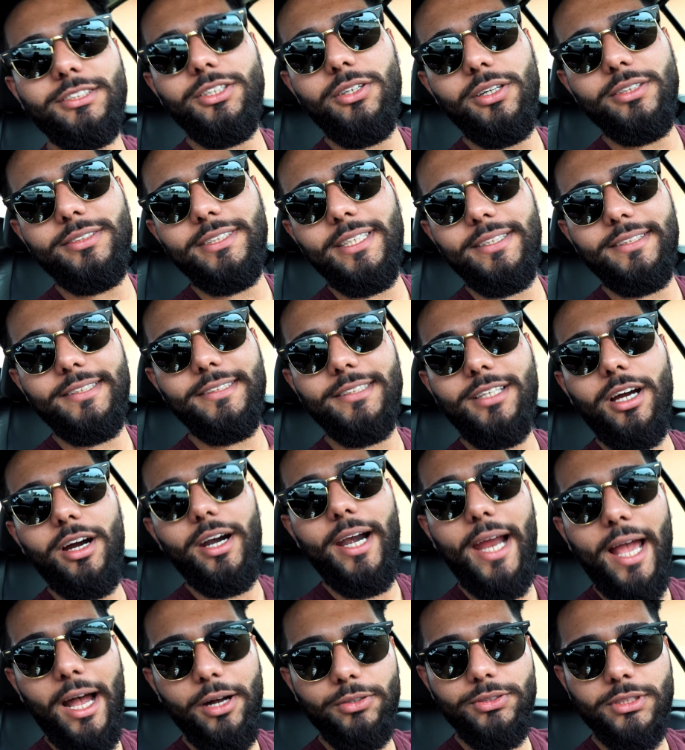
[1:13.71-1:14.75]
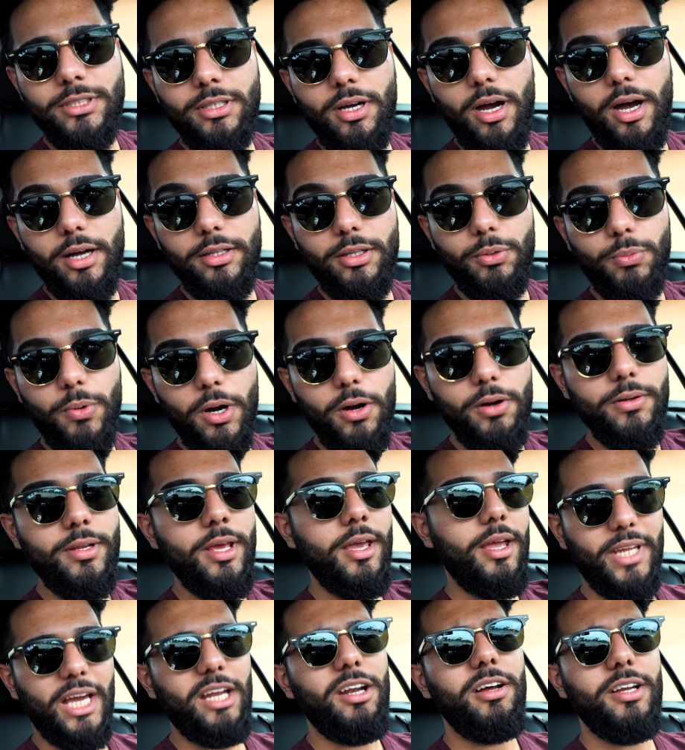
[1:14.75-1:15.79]
go take this car out on the road,
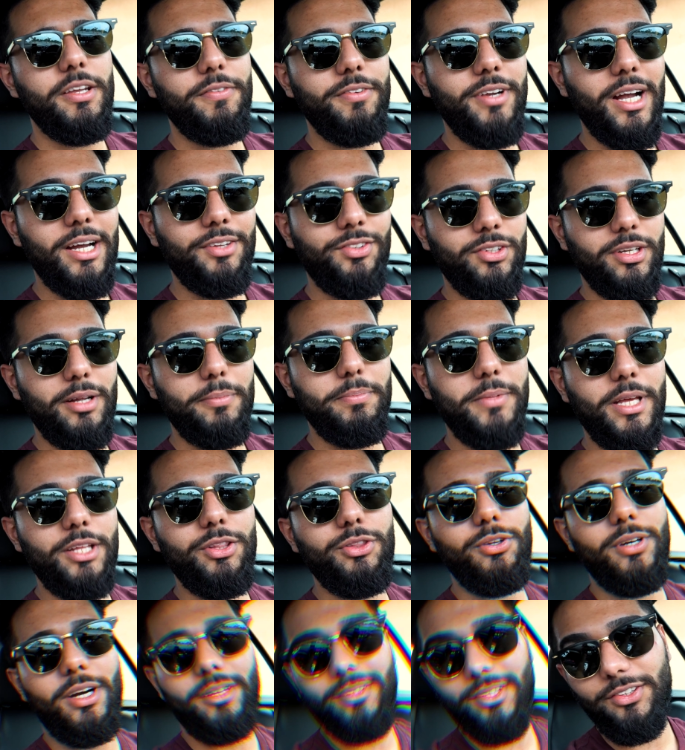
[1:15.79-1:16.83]
and I'll give you guys an update throughout